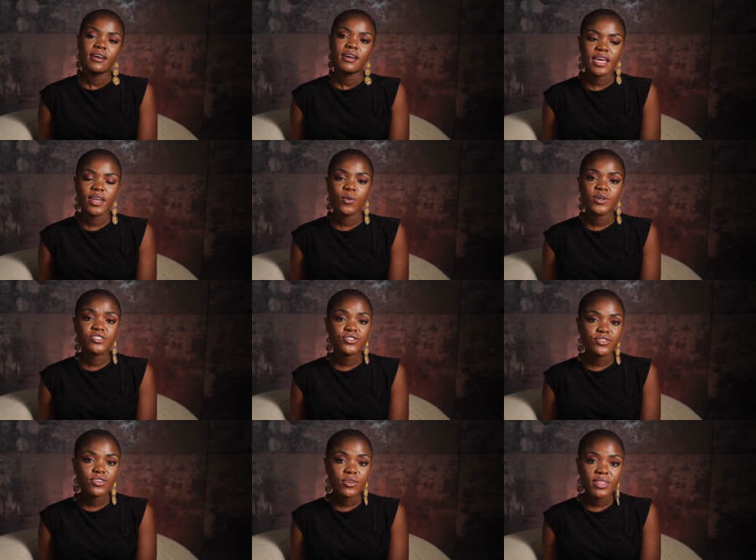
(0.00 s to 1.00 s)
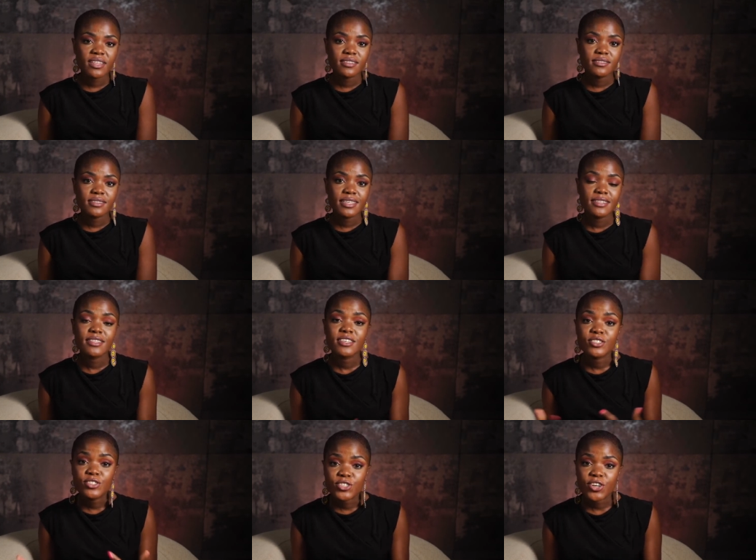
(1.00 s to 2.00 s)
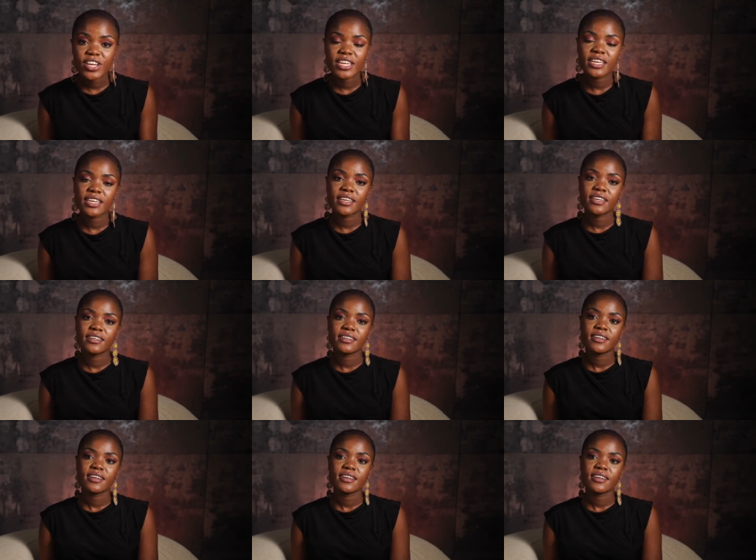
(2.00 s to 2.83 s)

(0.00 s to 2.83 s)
And I want you to know that in this journey,